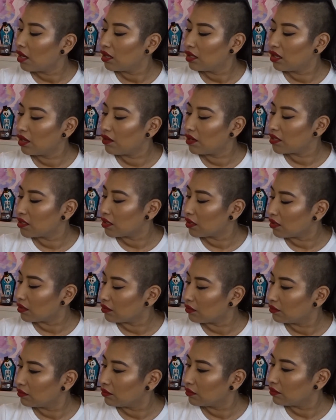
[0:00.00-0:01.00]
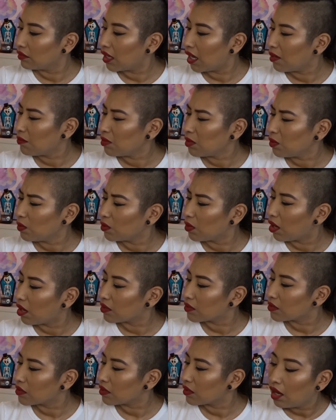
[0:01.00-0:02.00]
no, I didn't. I'm so
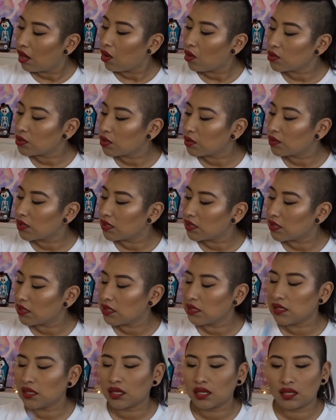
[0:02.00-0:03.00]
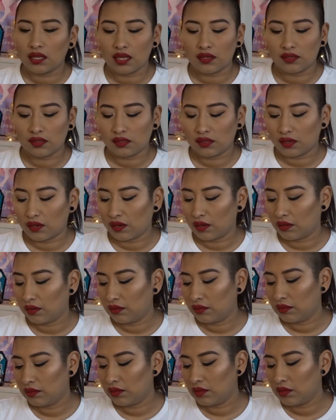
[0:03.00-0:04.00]
lost. Also, this is a cleanser.
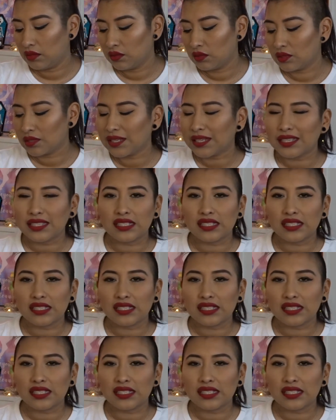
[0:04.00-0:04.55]
So it's like a